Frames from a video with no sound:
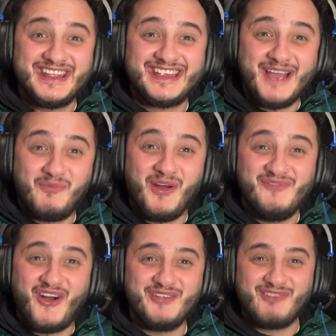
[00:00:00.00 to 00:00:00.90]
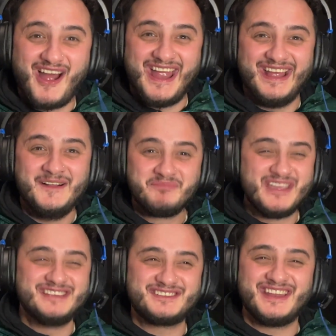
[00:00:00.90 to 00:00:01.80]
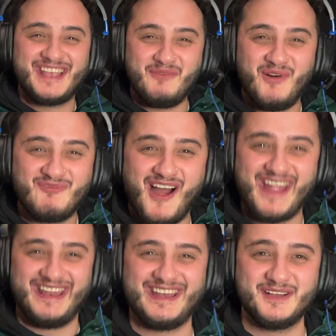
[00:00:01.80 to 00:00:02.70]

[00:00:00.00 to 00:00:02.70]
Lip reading: to get one vote right. He's going to get one right. And then he